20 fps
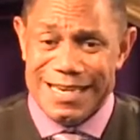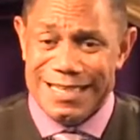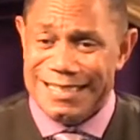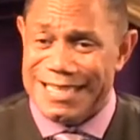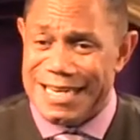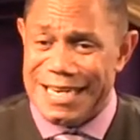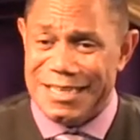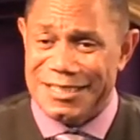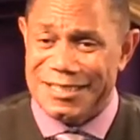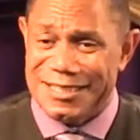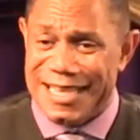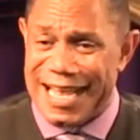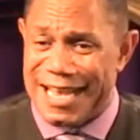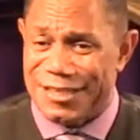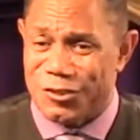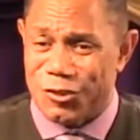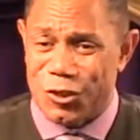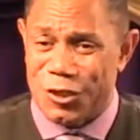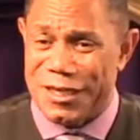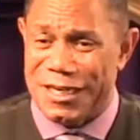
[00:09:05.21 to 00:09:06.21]
Then he
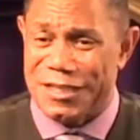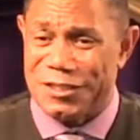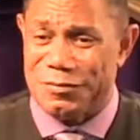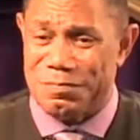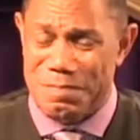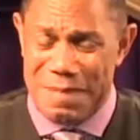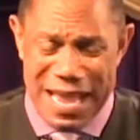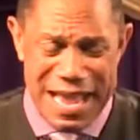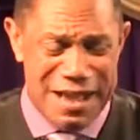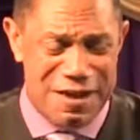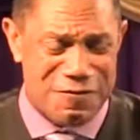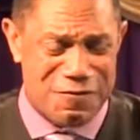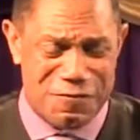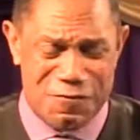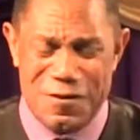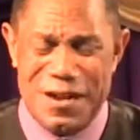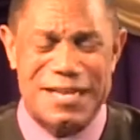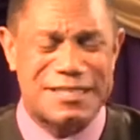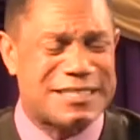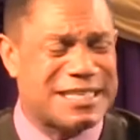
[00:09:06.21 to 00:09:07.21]
says to his male
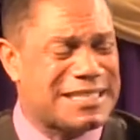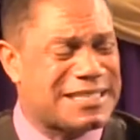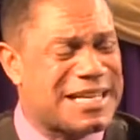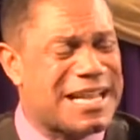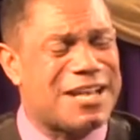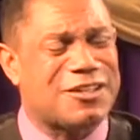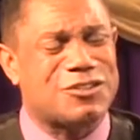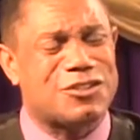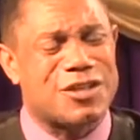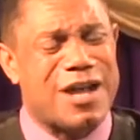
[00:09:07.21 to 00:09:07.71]
friends, he tells